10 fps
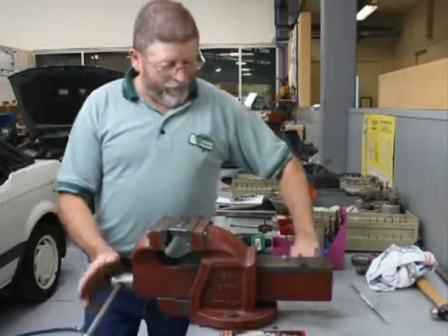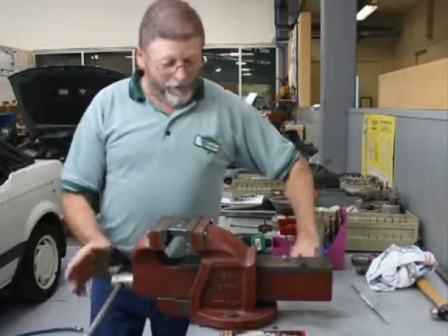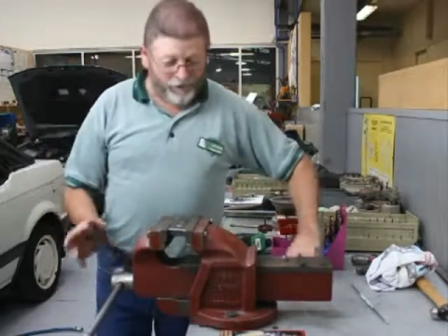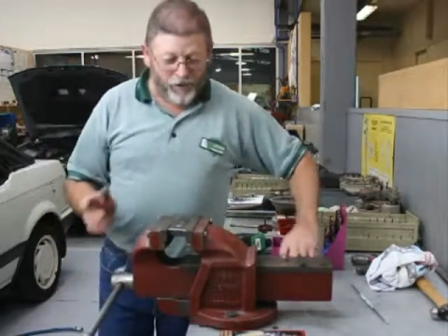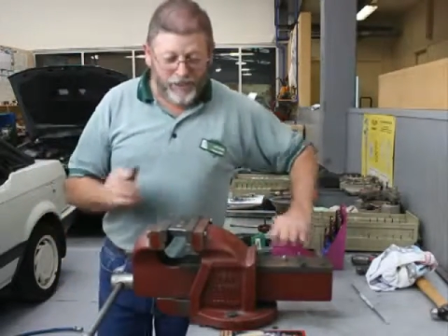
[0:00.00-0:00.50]

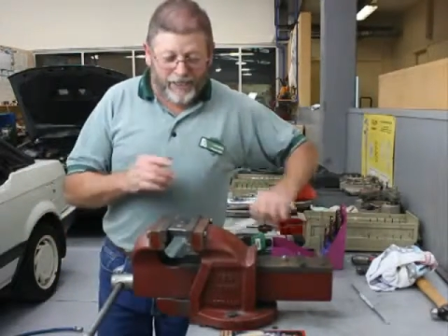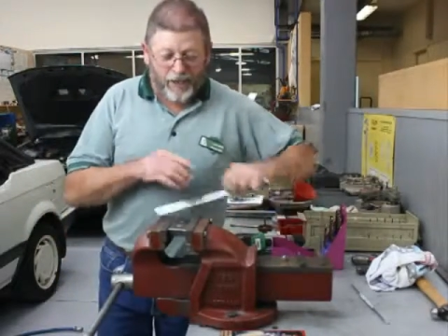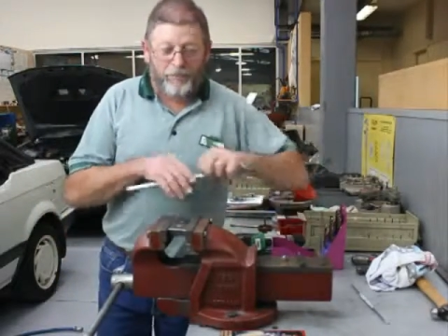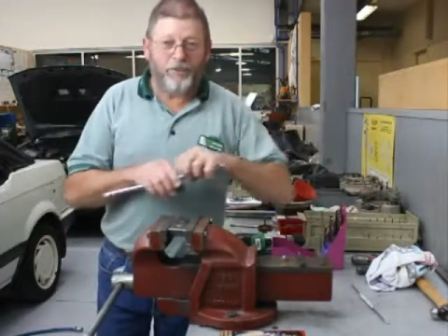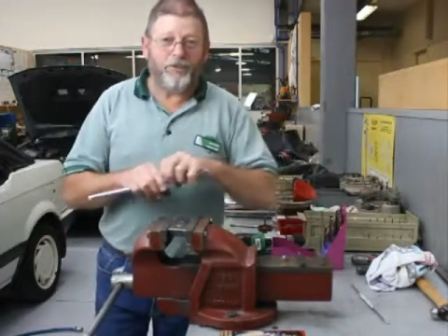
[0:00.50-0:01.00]
of vernier
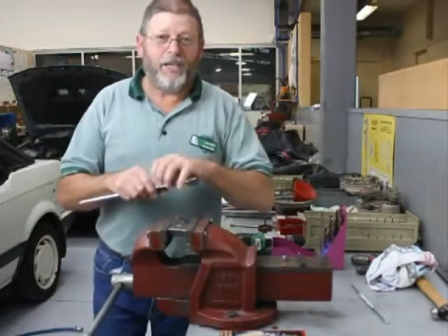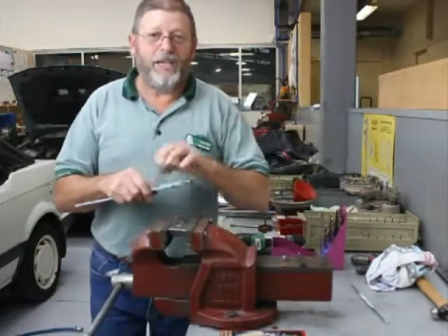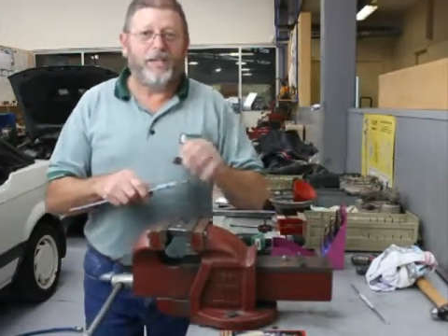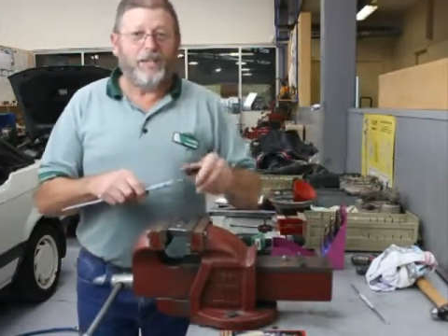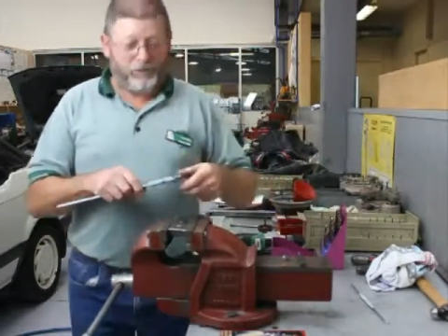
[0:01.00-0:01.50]
calipers,
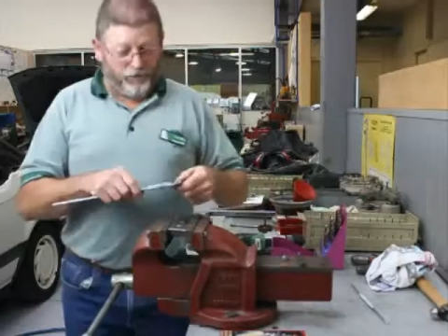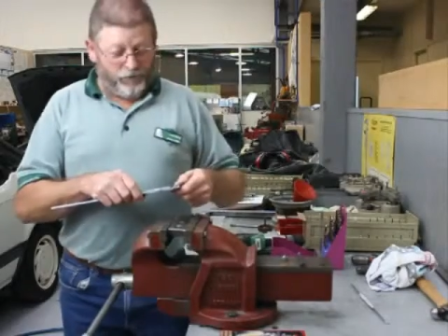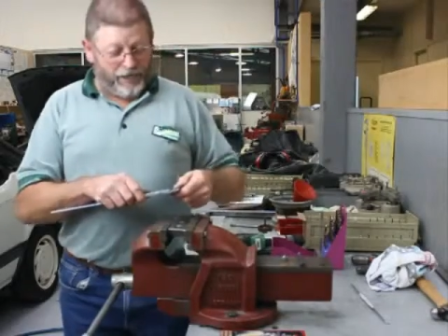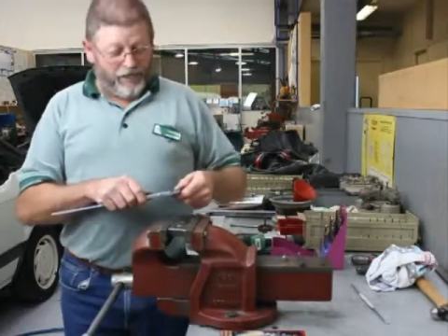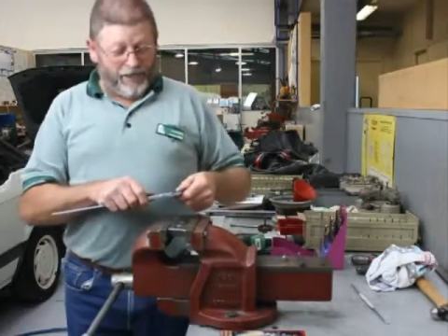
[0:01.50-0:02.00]
and
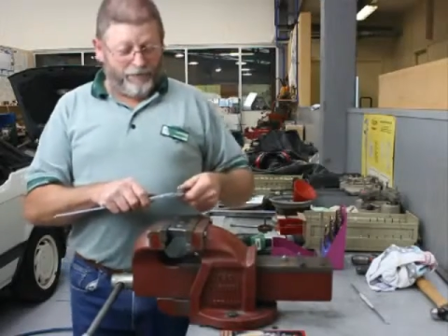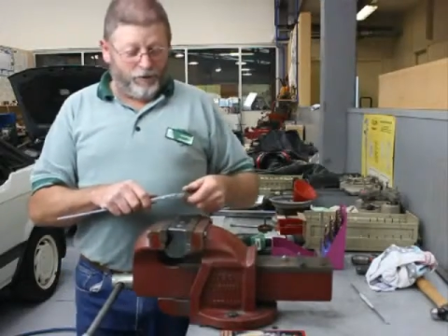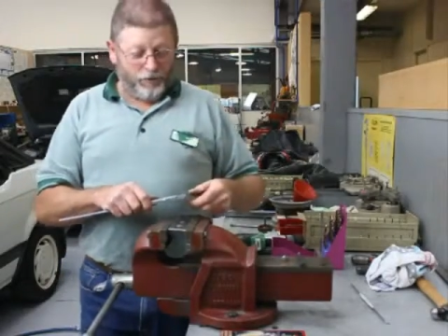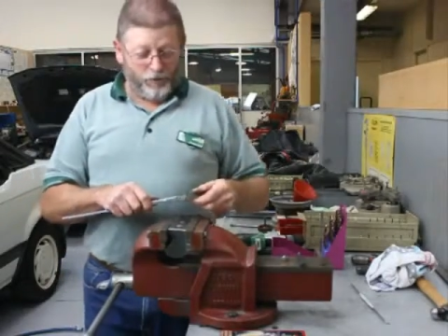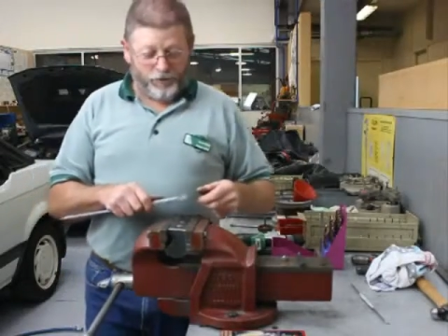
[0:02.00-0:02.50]
through that chapter
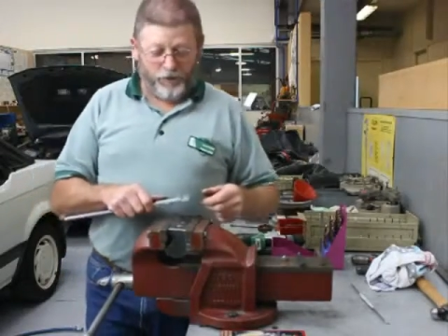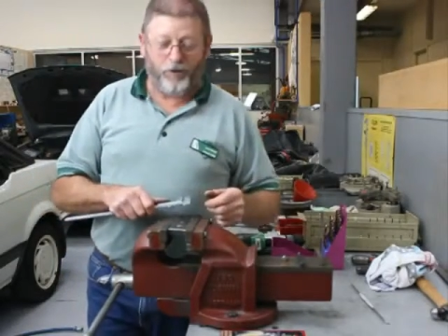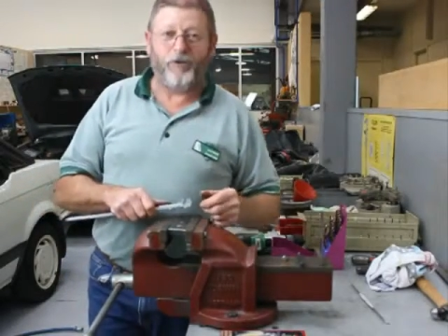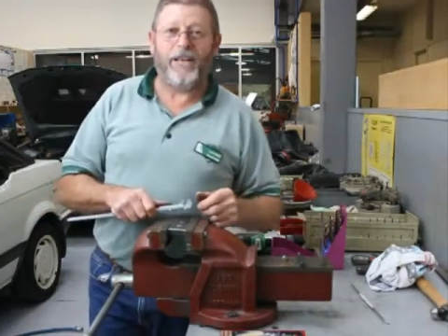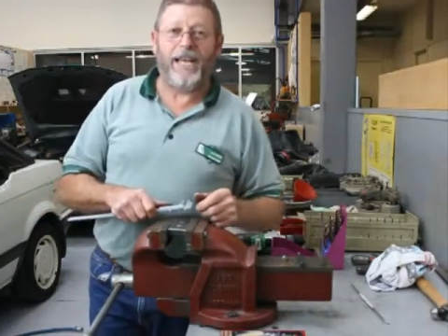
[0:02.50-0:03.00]
you'll also
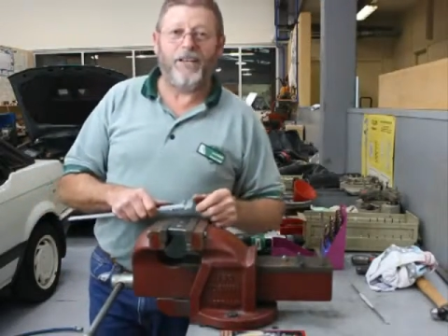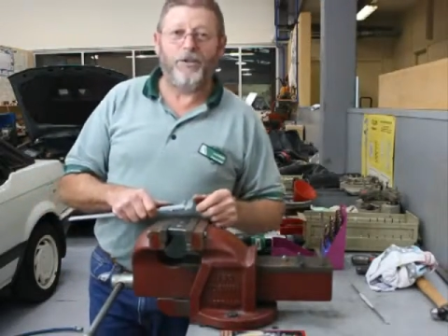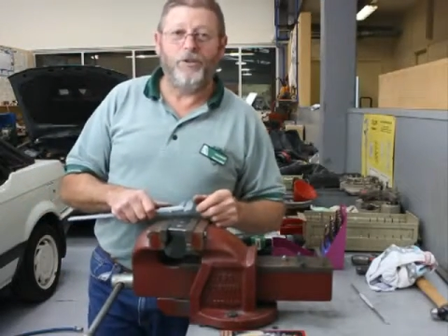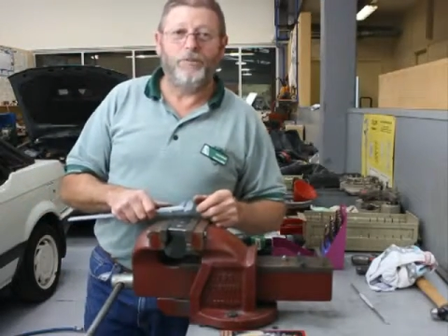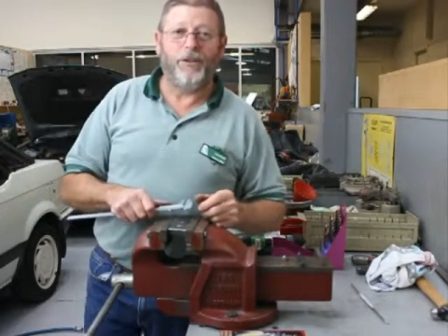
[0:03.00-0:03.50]
learn how to
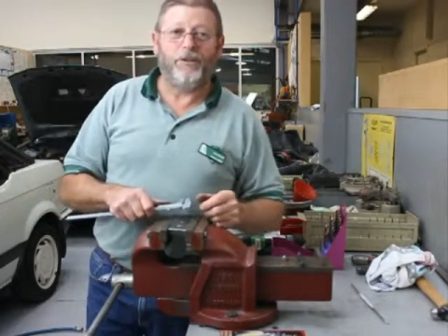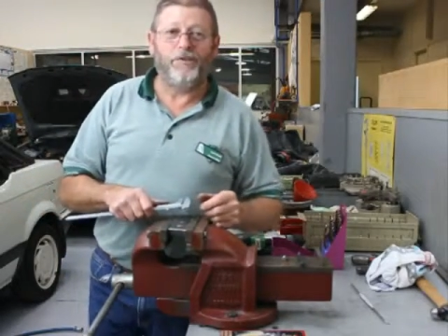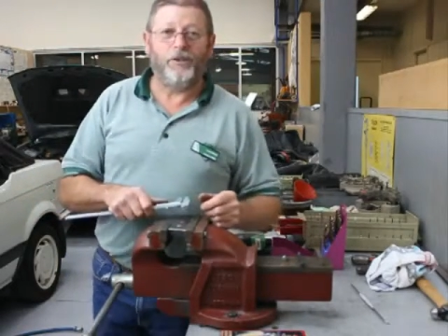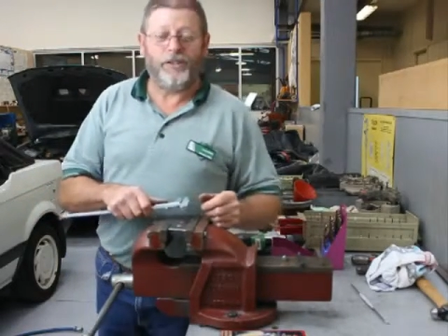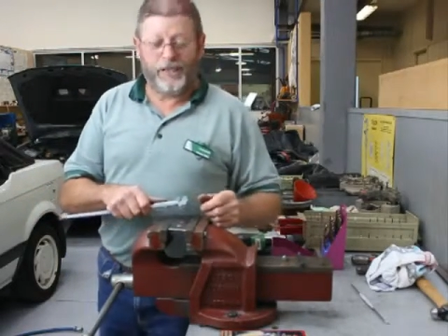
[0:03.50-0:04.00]
use a pair of
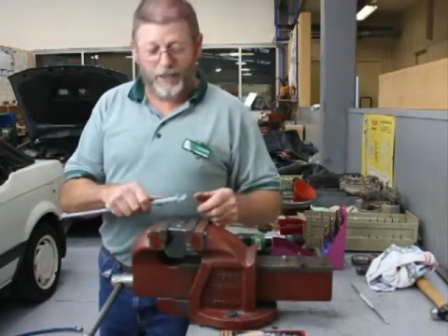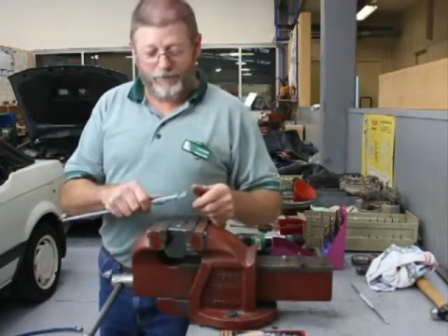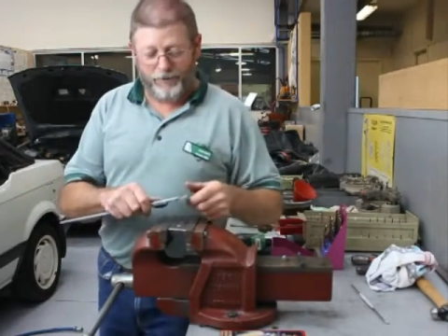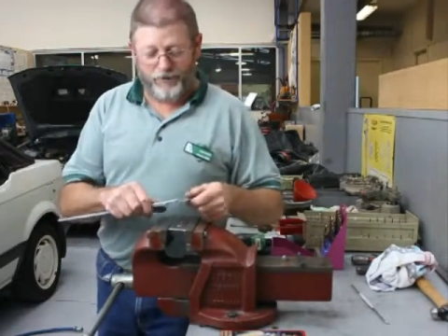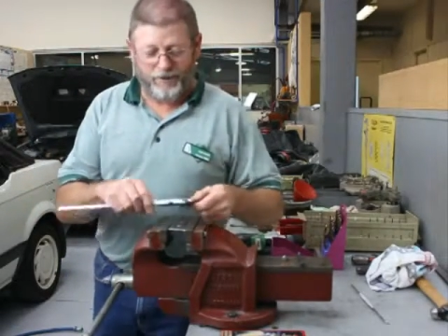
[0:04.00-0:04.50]
vernier
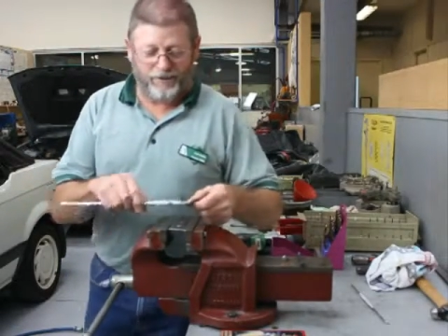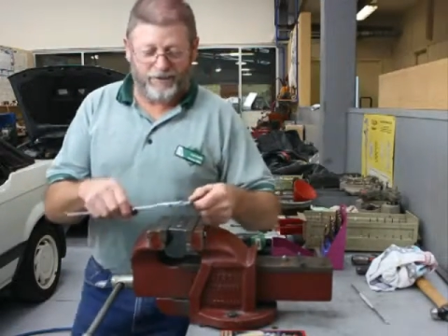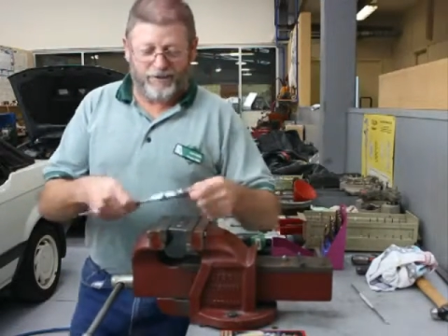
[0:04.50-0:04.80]
calipers.